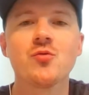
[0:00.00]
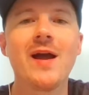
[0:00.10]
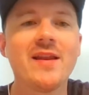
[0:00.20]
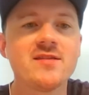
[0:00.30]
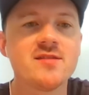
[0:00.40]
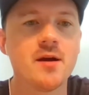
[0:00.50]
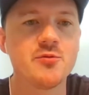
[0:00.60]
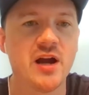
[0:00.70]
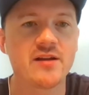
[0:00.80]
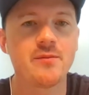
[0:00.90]
dreaded
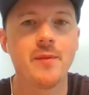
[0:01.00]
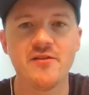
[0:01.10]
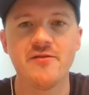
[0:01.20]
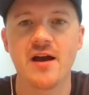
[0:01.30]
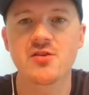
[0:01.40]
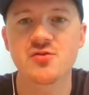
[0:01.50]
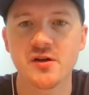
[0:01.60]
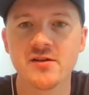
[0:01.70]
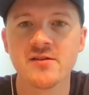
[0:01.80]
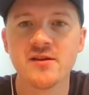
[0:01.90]
subject,
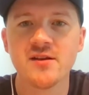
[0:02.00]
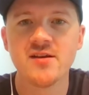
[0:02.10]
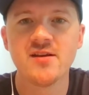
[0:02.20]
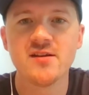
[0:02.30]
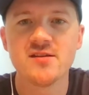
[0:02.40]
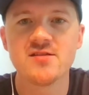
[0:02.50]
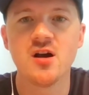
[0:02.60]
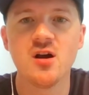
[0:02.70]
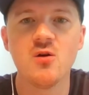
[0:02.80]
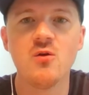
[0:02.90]
manufacturing.
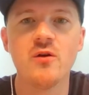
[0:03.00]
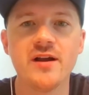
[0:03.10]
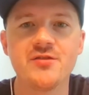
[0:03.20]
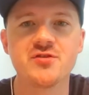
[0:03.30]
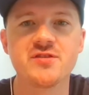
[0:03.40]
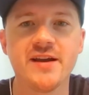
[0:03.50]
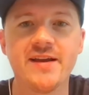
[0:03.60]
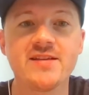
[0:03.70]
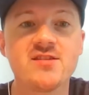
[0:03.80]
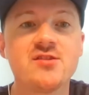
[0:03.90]
So it's just like,
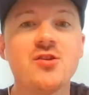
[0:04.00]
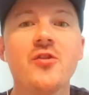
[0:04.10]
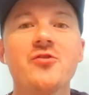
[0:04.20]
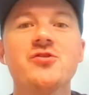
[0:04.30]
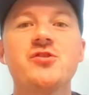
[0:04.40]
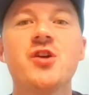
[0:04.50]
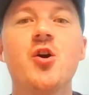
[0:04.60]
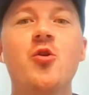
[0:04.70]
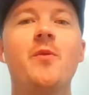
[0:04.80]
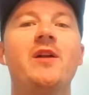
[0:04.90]
there's
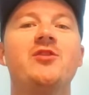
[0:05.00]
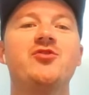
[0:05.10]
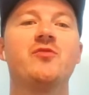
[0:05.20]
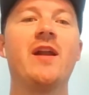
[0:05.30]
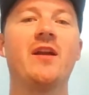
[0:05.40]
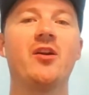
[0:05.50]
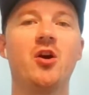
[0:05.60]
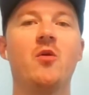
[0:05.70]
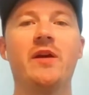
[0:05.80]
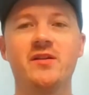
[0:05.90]
so much dread on
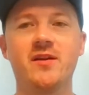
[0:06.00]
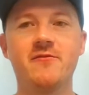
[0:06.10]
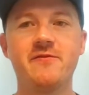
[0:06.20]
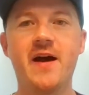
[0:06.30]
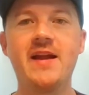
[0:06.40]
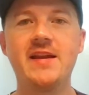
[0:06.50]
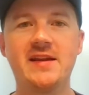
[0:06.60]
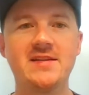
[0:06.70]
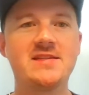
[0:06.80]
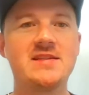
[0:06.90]
going and
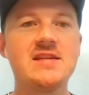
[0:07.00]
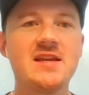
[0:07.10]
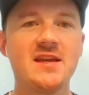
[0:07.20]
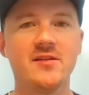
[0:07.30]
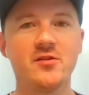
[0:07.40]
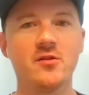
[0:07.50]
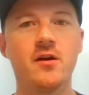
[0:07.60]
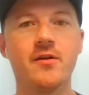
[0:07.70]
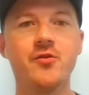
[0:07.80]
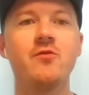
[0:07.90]
finding and seeking
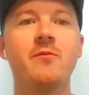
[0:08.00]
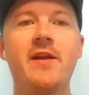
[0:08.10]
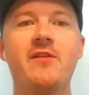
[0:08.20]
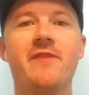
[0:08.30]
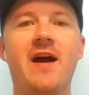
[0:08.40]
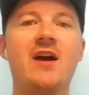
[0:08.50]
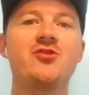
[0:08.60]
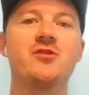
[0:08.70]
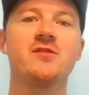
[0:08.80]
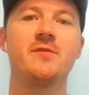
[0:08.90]
a new
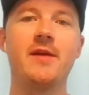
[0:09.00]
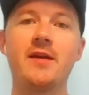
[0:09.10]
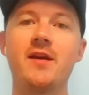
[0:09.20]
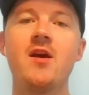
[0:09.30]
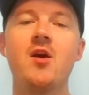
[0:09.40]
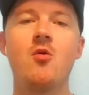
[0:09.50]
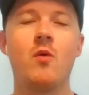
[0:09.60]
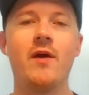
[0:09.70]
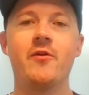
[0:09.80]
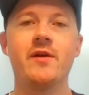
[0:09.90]
manufacturer to make,
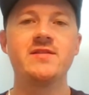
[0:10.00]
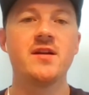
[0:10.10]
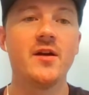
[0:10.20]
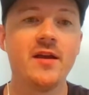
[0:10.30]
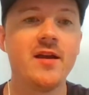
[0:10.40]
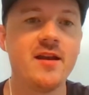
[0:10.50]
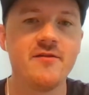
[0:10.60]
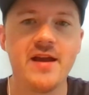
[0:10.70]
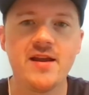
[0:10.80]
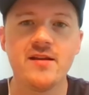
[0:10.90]
whether it's
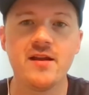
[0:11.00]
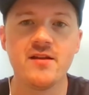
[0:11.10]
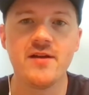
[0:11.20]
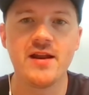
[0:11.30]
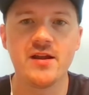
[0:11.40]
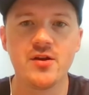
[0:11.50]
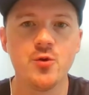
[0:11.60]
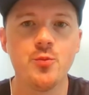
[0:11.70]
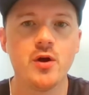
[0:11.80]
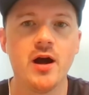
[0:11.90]
innovating a
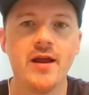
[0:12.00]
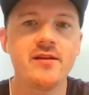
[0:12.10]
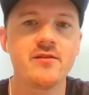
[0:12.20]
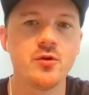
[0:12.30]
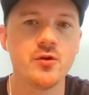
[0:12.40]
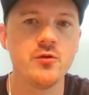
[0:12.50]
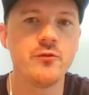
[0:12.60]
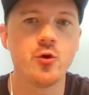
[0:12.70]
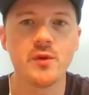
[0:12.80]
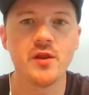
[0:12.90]
new product or a new
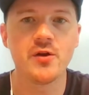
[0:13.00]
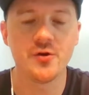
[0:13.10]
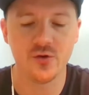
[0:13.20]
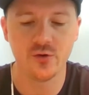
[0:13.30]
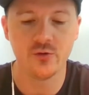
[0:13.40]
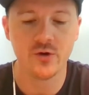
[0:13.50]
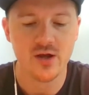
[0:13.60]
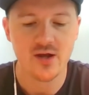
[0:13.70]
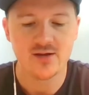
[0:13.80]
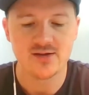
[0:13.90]
formula or new
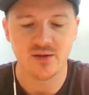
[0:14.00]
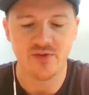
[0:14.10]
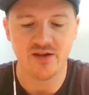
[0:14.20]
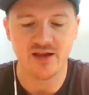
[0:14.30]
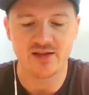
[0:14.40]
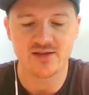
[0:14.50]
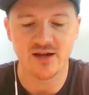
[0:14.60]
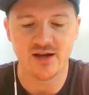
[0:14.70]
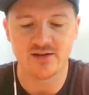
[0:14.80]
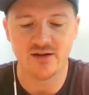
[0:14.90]
something that's
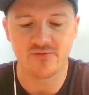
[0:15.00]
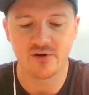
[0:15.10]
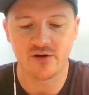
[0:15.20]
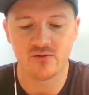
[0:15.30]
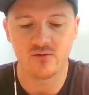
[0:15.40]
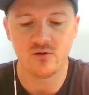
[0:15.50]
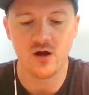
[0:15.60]
different,